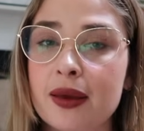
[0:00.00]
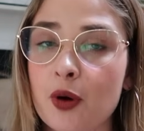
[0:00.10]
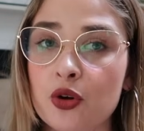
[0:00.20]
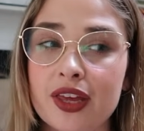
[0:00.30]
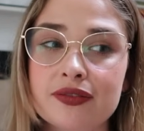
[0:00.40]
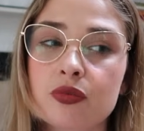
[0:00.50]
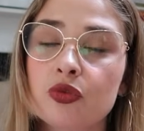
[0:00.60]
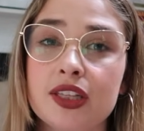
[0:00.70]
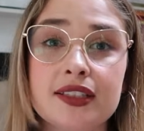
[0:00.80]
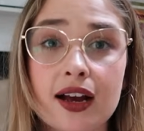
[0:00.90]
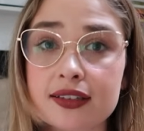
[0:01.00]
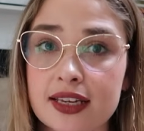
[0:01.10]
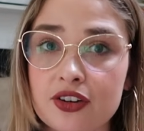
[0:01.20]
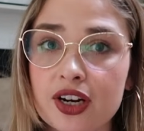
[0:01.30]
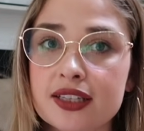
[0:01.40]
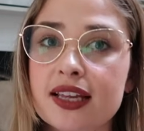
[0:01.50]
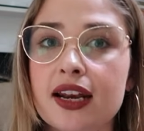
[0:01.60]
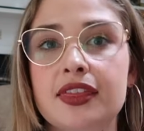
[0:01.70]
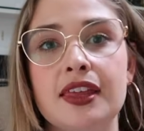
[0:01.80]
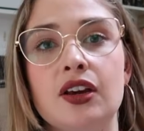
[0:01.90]
they both have some really dark secrets,
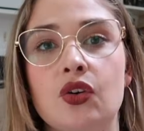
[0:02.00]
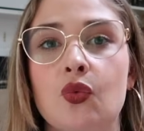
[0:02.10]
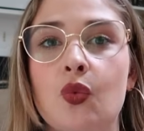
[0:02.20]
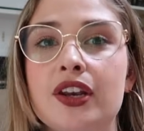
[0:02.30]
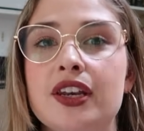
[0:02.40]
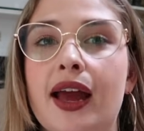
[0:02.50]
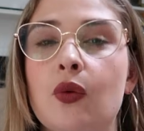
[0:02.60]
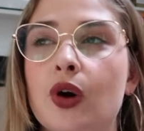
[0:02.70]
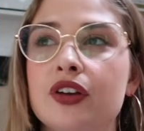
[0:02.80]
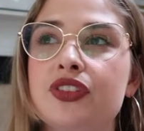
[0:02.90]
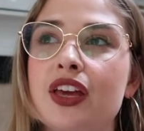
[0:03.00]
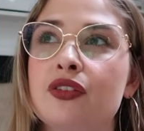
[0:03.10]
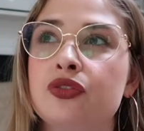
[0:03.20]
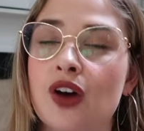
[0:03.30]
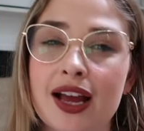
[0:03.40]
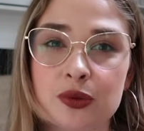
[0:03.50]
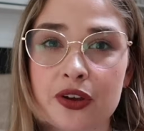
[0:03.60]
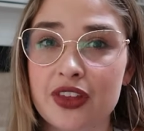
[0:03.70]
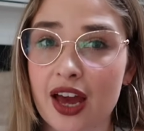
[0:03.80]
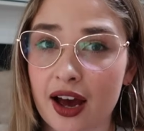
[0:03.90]
and I think one night one of their
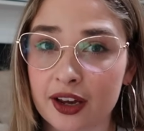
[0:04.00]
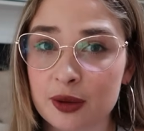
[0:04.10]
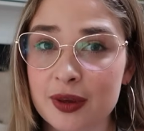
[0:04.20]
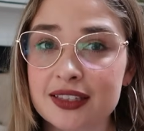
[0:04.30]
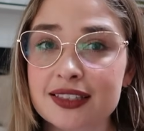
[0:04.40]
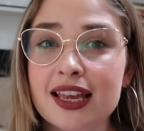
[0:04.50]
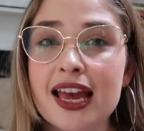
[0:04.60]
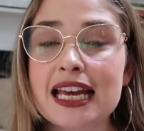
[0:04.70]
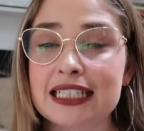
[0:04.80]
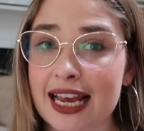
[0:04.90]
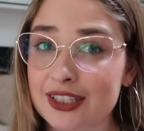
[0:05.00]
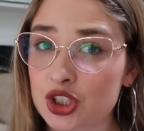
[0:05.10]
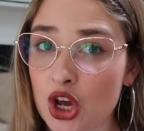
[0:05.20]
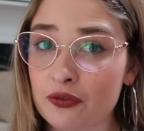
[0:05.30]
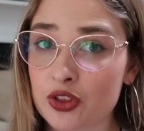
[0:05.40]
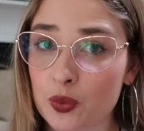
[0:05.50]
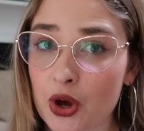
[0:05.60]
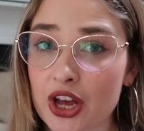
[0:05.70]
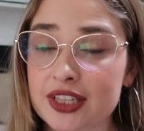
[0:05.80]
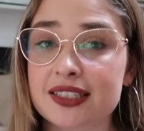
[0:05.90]
arguments takes a turn for the
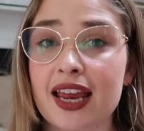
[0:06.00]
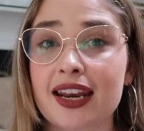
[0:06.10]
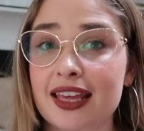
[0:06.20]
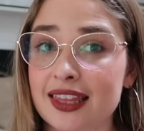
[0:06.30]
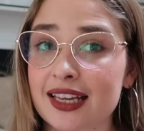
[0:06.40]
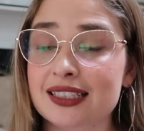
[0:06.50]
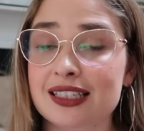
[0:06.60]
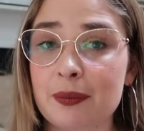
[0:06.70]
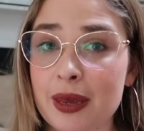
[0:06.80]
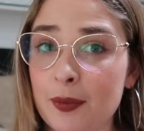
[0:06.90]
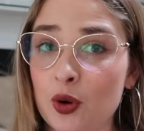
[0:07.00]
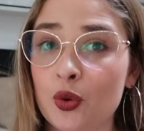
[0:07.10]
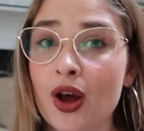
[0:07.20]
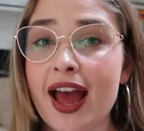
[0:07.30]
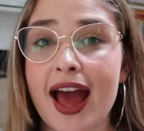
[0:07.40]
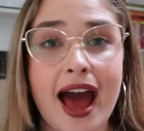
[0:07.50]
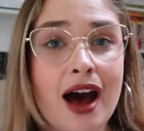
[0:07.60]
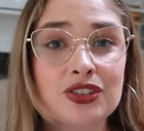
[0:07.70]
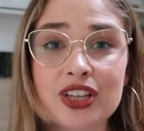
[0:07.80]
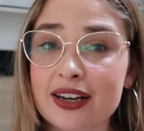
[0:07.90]
worst, and I think some people
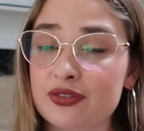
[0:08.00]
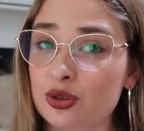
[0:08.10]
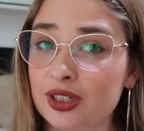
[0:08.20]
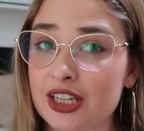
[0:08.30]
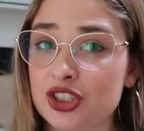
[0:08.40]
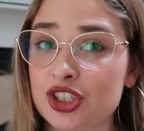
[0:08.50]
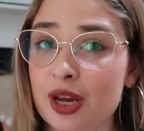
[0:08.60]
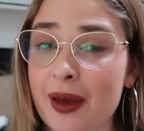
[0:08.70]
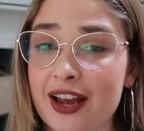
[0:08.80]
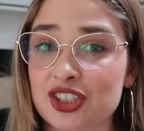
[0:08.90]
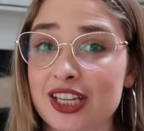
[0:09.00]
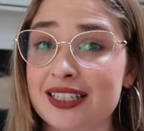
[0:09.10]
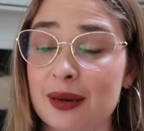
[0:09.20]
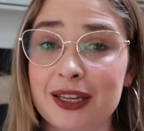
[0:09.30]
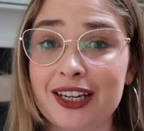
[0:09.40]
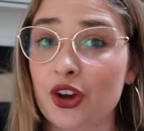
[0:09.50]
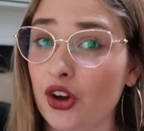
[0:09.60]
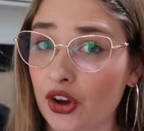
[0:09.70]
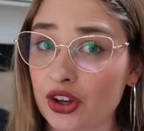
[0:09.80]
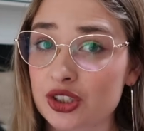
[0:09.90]
outside of the relationship actually end up getting
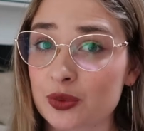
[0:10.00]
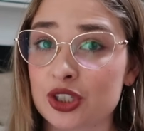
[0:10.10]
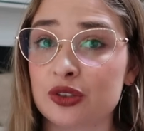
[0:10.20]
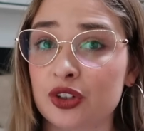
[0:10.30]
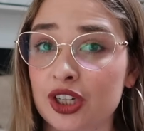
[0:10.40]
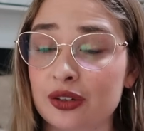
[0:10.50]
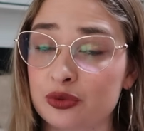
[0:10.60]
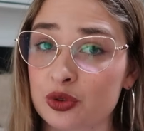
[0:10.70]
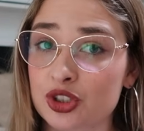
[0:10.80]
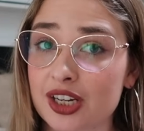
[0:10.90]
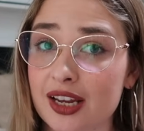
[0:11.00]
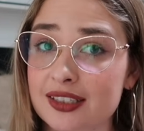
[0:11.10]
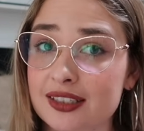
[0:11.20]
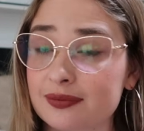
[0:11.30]
hurt, which is very unfortunate.